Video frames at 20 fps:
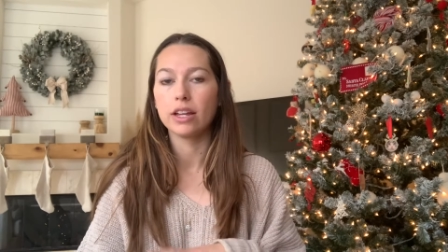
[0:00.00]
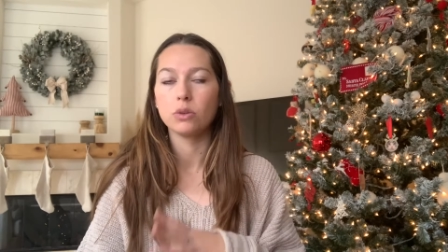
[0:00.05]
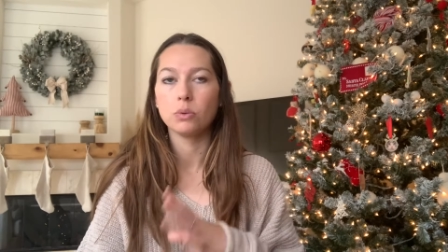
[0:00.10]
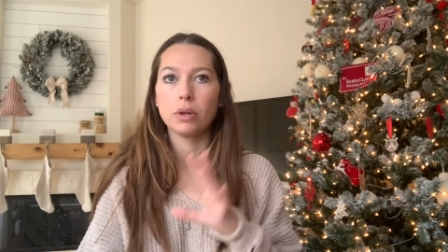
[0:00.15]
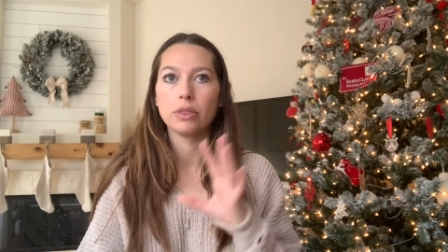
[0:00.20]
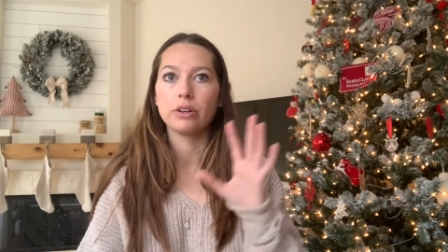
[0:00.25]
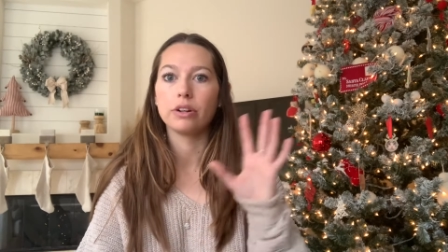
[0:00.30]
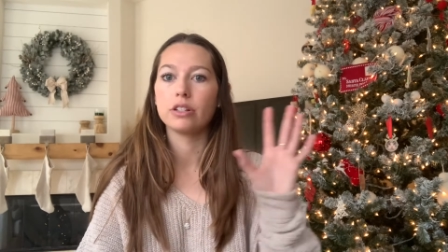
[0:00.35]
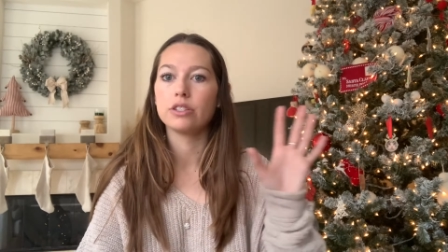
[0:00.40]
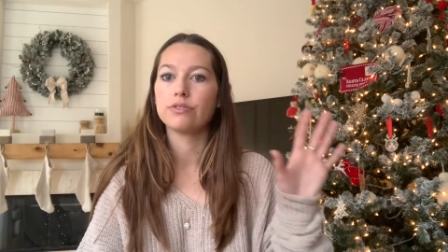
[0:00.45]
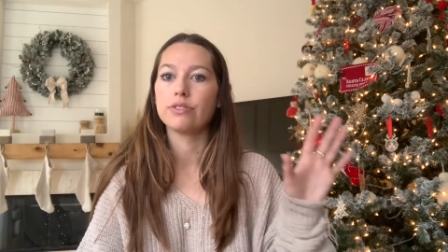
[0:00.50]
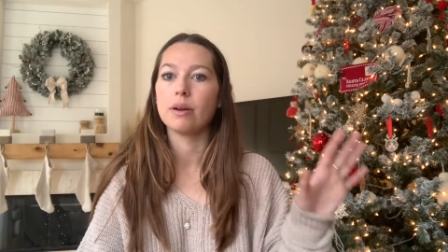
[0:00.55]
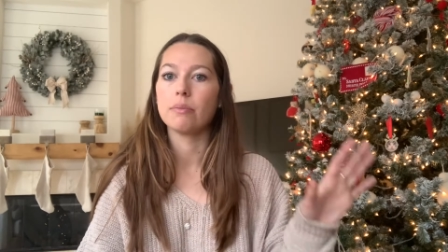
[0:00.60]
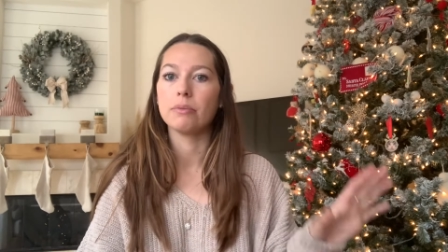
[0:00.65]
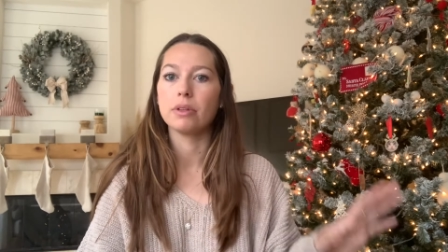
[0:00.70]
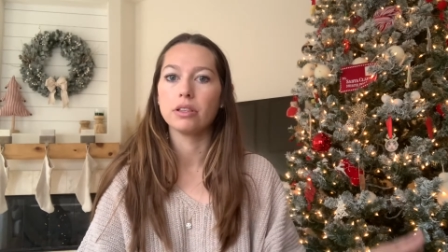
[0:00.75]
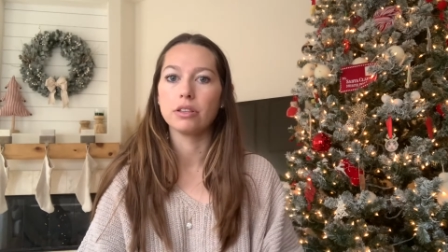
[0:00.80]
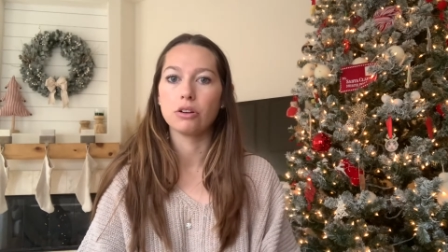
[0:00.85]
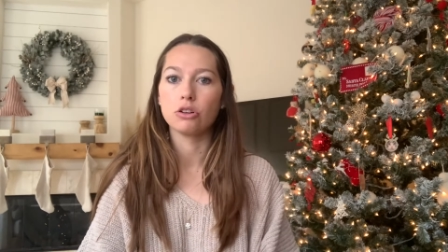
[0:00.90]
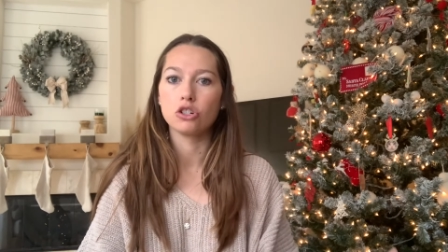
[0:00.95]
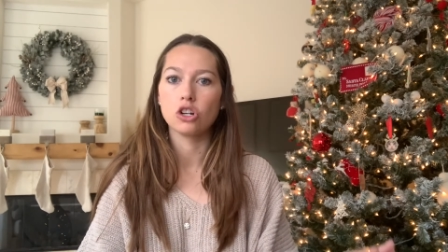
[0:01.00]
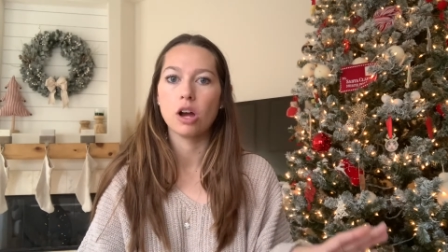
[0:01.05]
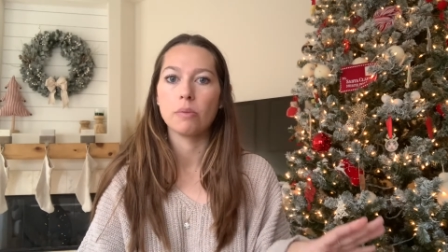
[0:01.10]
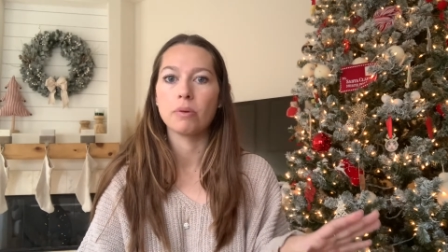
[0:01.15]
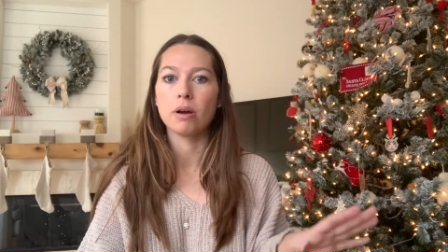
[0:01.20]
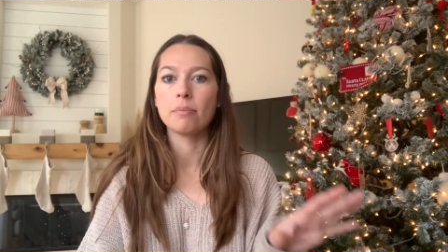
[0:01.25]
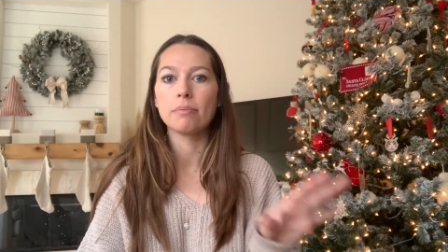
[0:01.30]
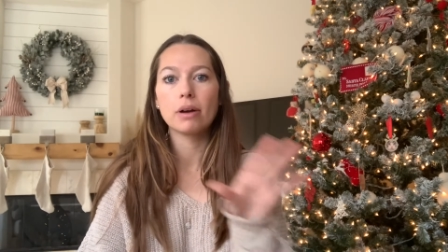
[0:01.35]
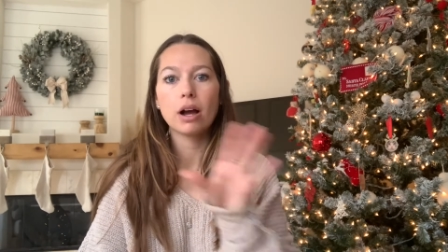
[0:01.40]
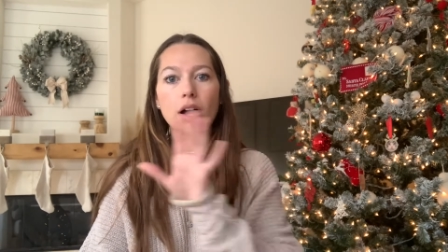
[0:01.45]
whether it's from the Little Shop
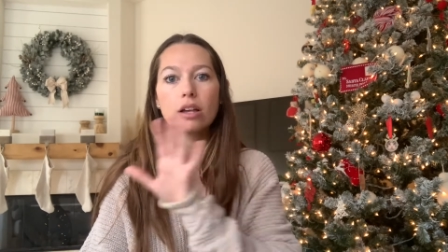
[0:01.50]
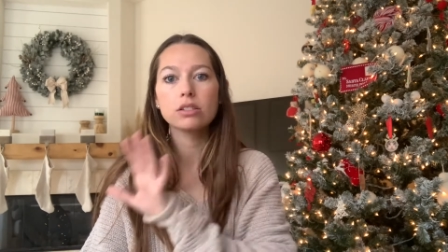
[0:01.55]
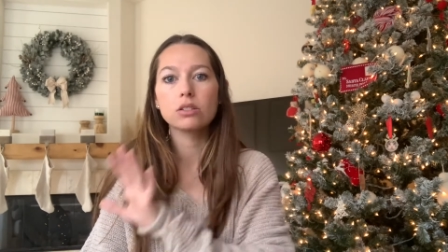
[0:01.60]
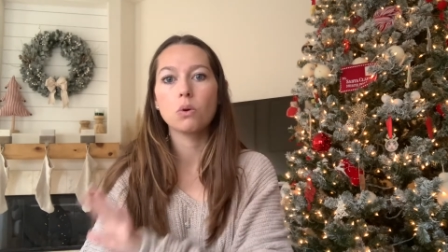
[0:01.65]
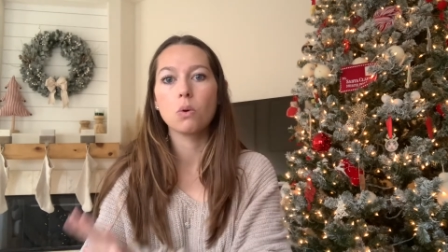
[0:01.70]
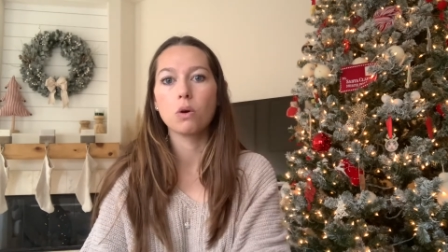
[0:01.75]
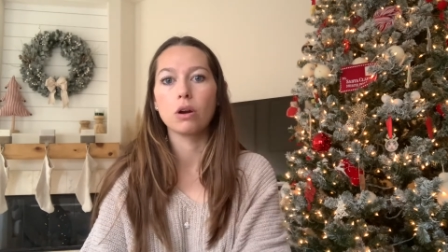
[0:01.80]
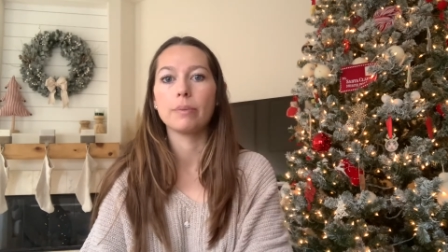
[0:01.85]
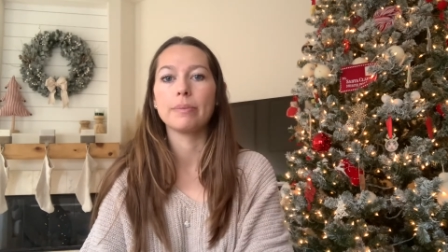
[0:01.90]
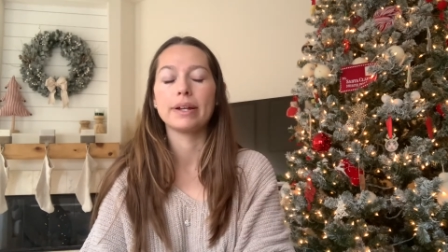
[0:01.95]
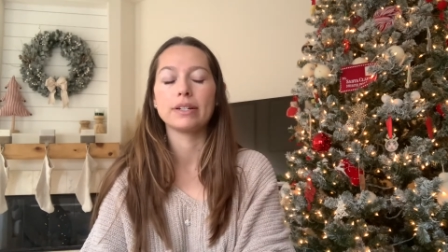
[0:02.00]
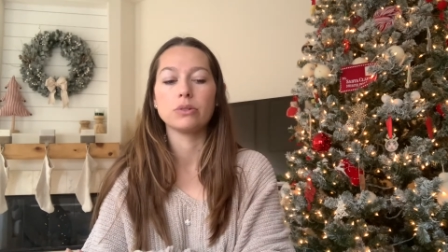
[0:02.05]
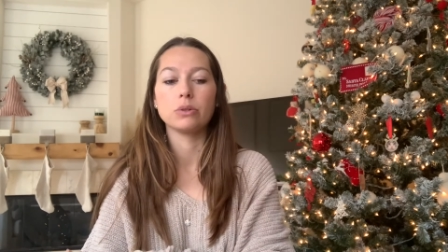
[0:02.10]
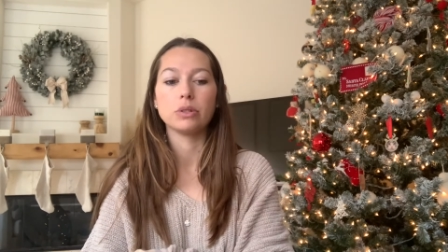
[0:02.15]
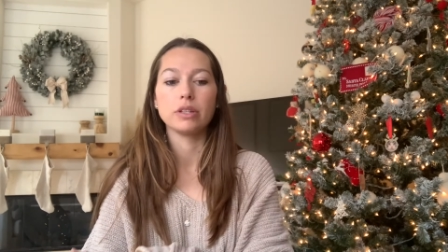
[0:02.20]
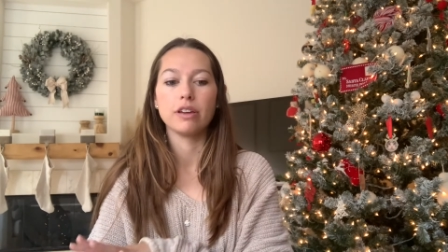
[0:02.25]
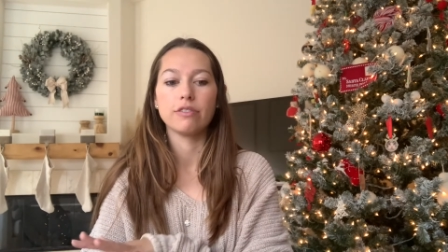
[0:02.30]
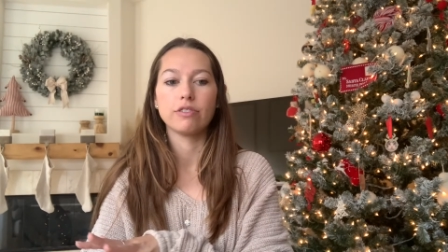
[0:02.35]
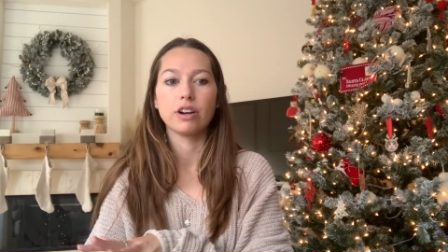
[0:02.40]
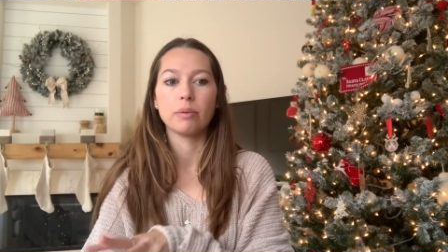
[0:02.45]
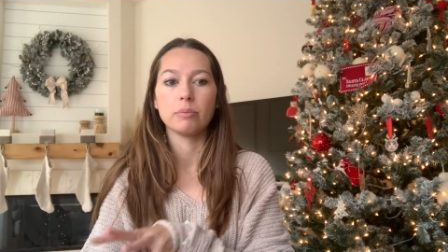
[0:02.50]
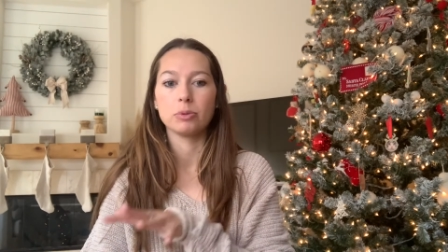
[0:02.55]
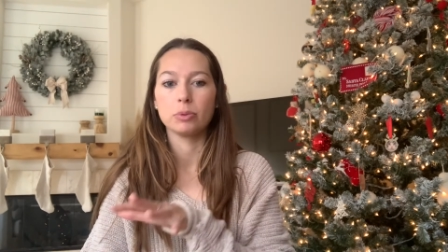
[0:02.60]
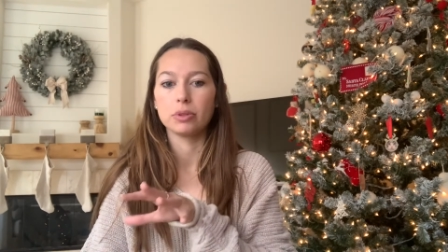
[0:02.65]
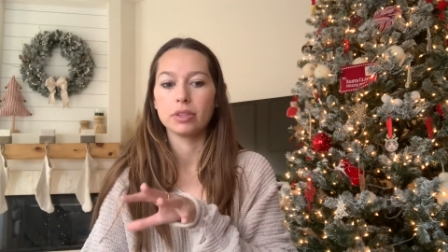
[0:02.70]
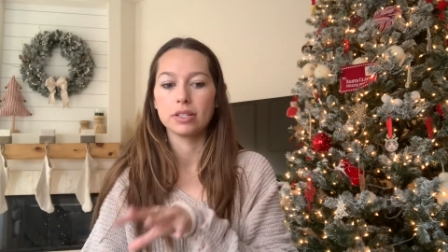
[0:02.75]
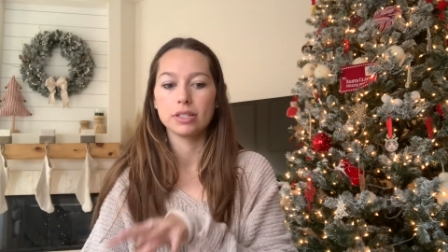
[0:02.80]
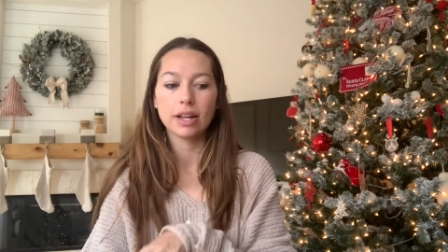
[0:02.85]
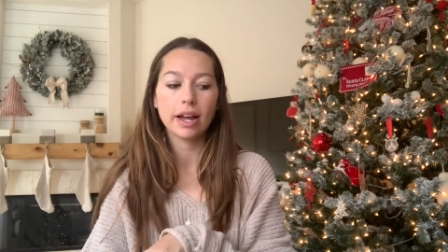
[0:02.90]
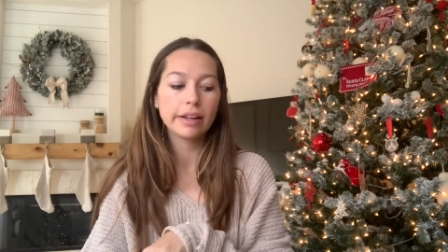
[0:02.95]
on Bosque or Magnolia Farms where
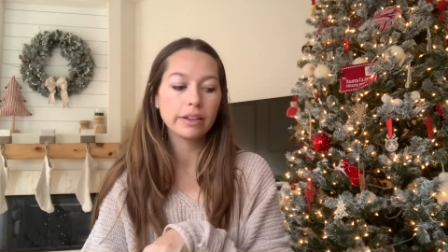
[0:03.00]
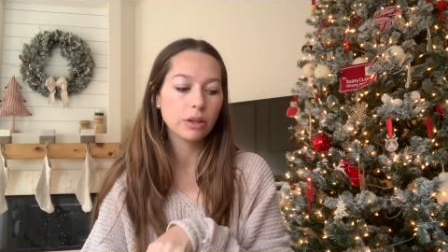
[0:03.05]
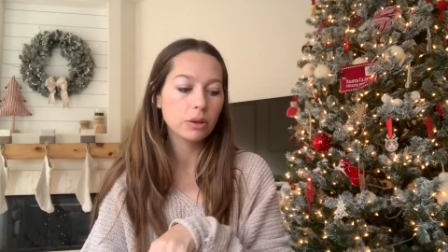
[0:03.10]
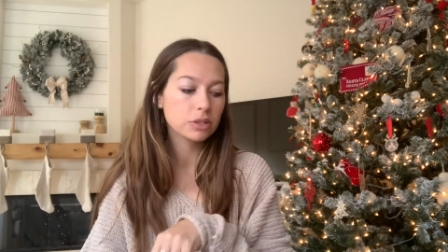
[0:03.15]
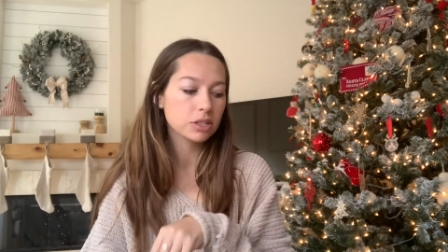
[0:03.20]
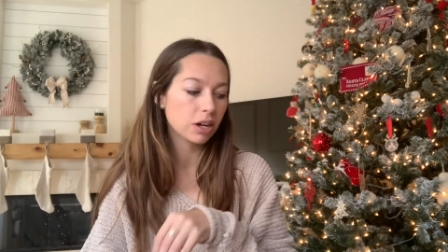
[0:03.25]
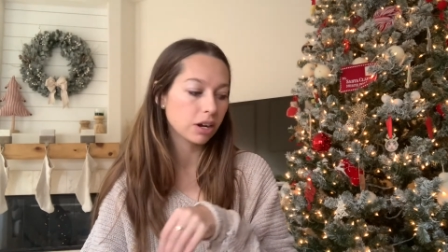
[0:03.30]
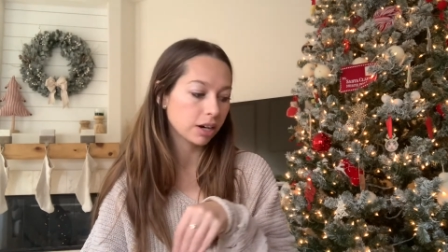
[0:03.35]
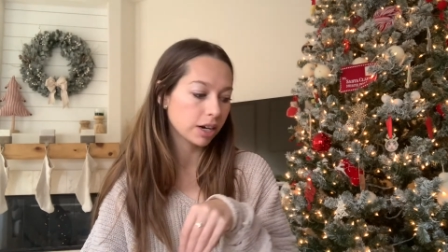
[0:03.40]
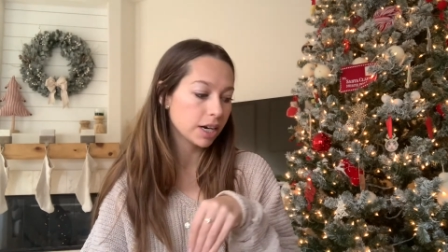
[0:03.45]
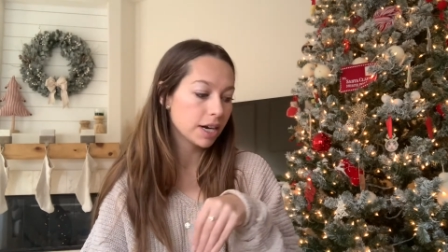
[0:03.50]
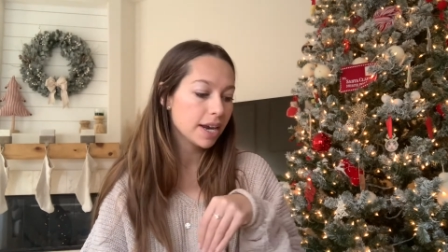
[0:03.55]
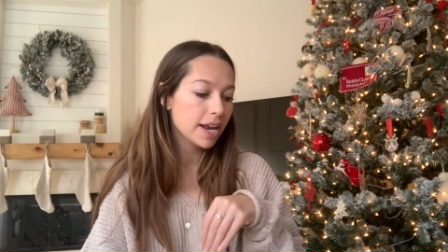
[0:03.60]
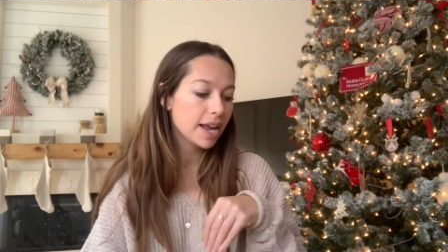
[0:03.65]
the silos are.